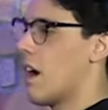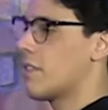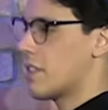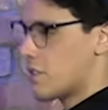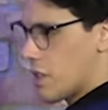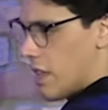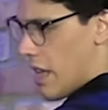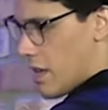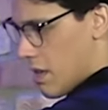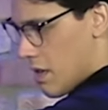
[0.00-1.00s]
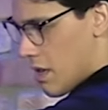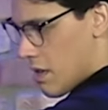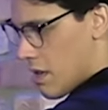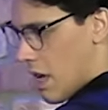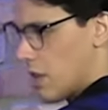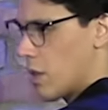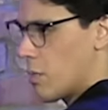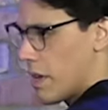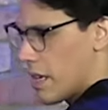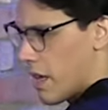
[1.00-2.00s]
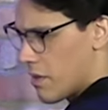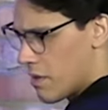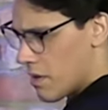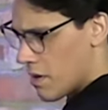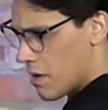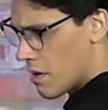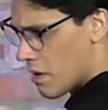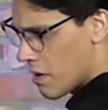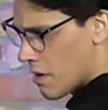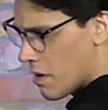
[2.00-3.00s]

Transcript: and this your lady? How long you been together? A few